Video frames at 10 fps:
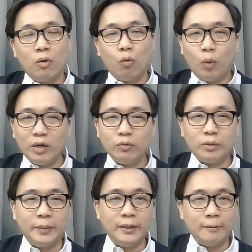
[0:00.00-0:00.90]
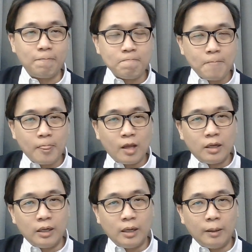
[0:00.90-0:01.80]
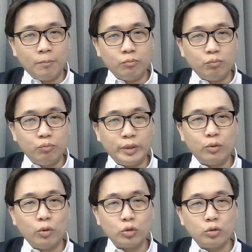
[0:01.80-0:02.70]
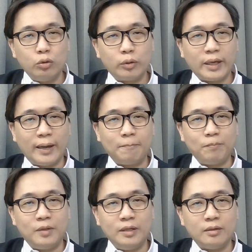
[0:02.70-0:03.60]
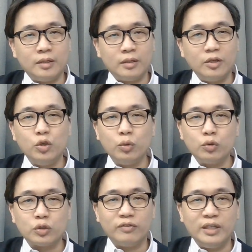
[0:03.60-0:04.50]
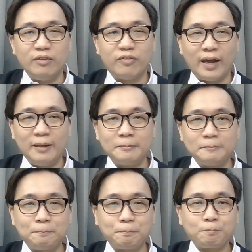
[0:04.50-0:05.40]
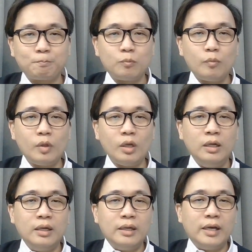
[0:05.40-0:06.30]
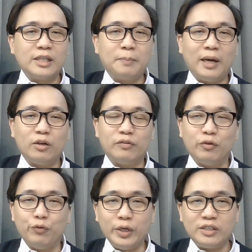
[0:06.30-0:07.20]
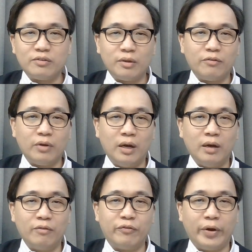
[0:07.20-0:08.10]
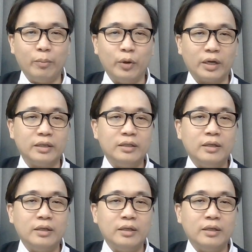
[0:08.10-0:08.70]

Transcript: One would be, we could also look at the use of DeFi as part of a risk framework.